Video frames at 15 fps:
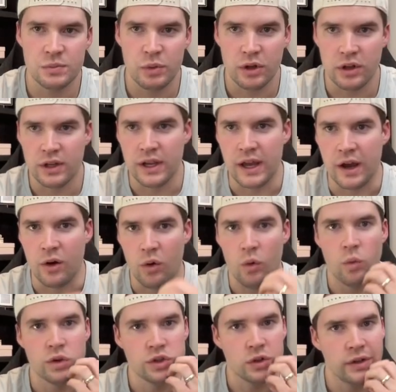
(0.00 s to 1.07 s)
building out,
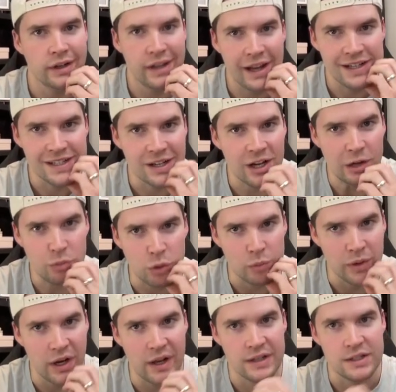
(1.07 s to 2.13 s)
which only takes a couple
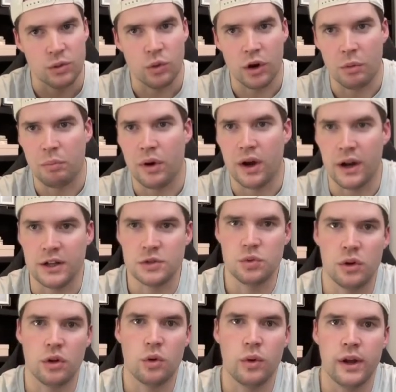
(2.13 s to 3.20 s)
minutes, I want to pause
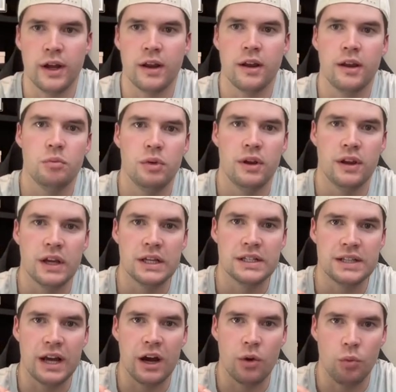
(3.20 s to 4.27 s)
real quick because
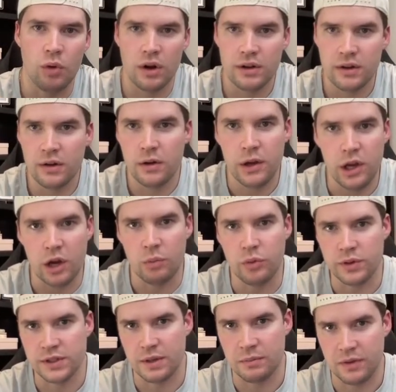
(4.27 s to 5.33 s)
I want to hook you up with
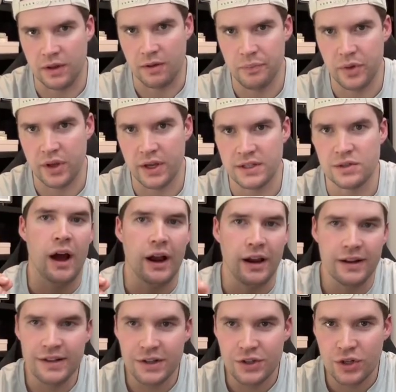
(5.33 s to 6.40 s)
something, because I
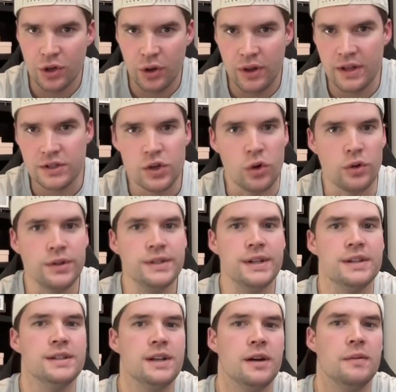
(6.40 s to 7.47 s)
could just show you this whole
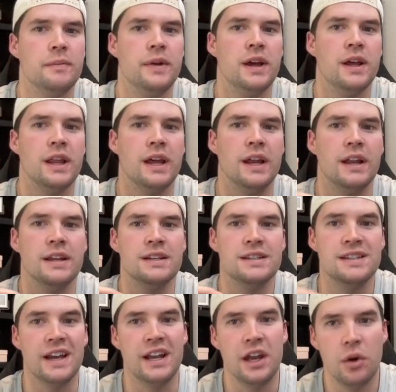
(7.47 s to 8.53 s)
system and then
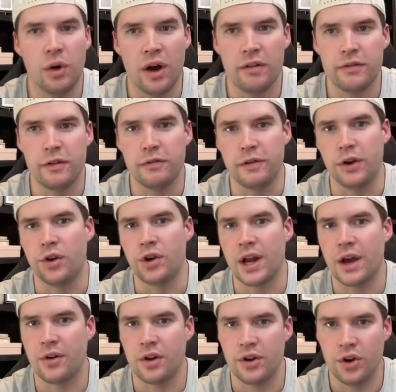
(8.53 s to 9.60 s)
send you off to figure it
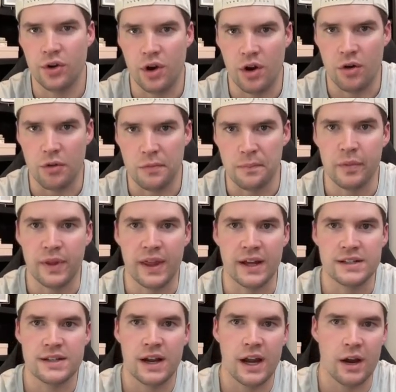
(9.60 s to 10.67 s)
out on your own, but
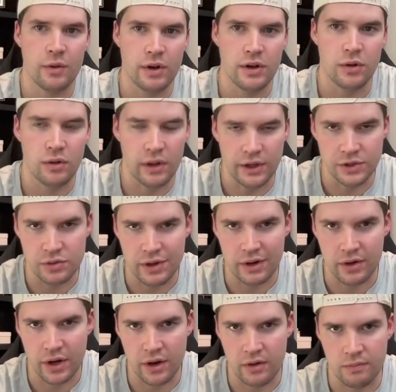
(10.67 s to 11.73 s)
that's not how we do things around
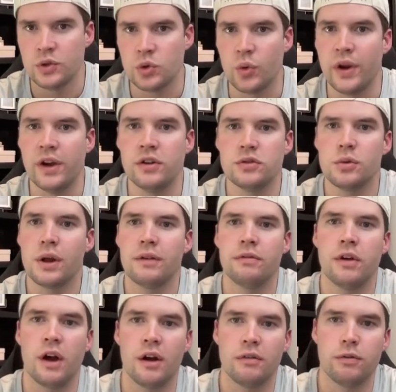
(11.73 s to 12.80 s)
here. So here's what I've
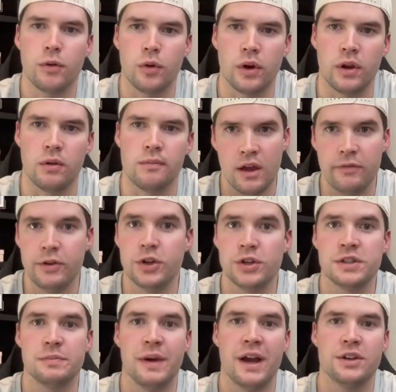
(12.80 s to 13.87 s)
got for you. If you just
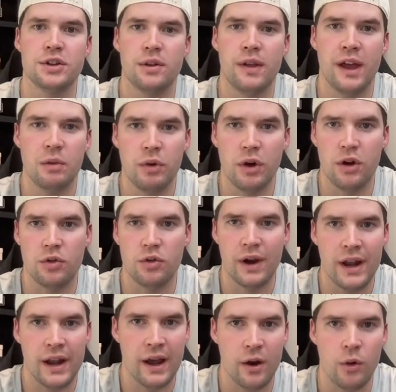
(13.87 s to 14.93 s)
smash the like button right
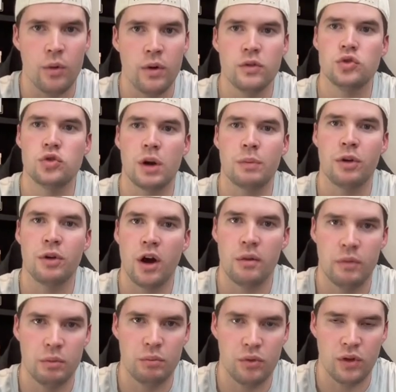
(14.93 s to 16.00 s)
now, drop a
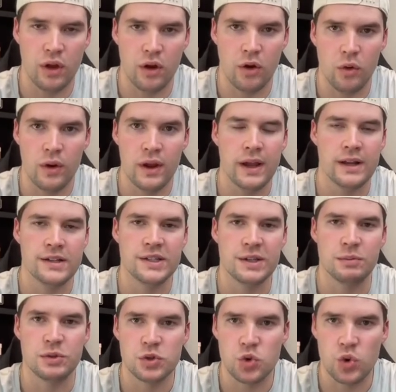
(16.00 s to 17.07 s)
comment below and
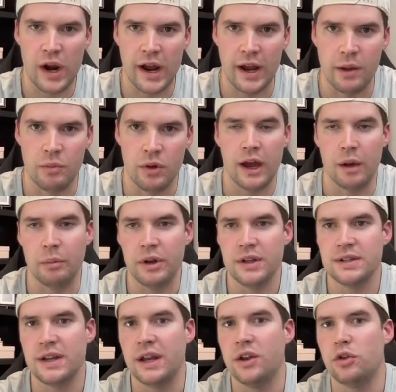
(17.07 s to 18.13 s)
subscribe, I'm going to
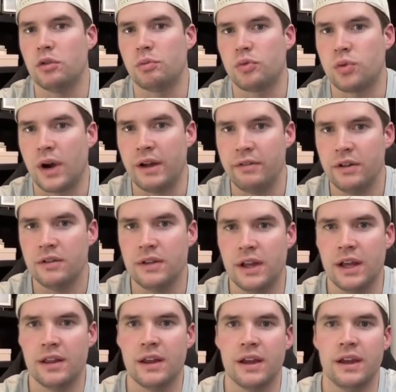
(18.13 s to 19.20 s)
send you a private
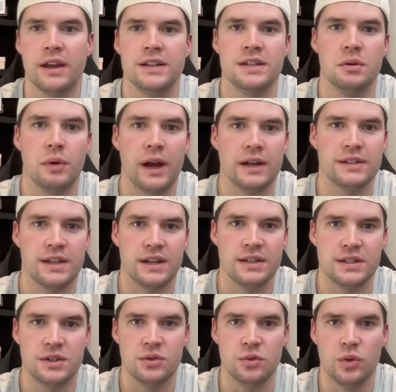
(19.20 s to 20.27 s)
link that gets you access
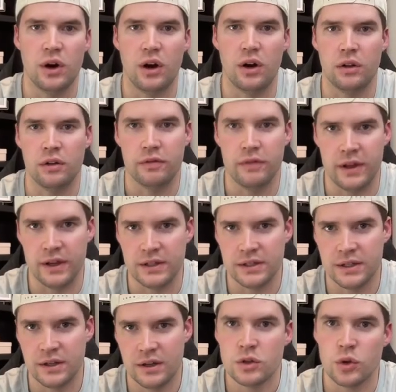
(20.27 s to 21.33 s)
to all of
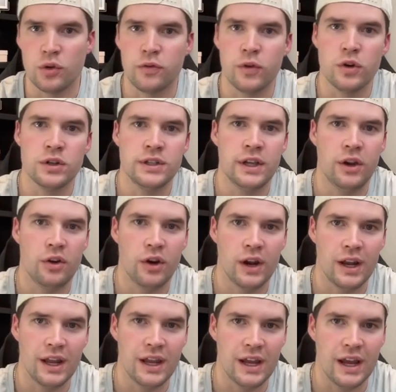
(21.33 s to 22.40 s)
this. So the first thing you're going
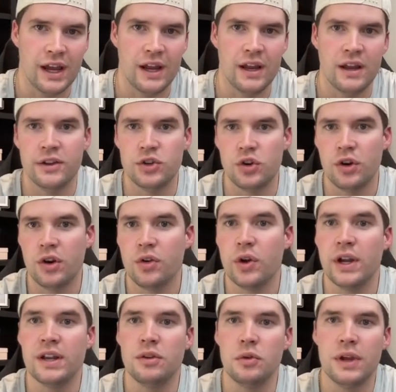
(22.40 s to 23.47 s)
to get is you're
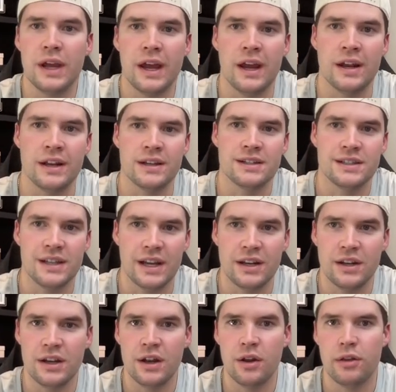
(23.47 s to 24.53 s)
going to get an extended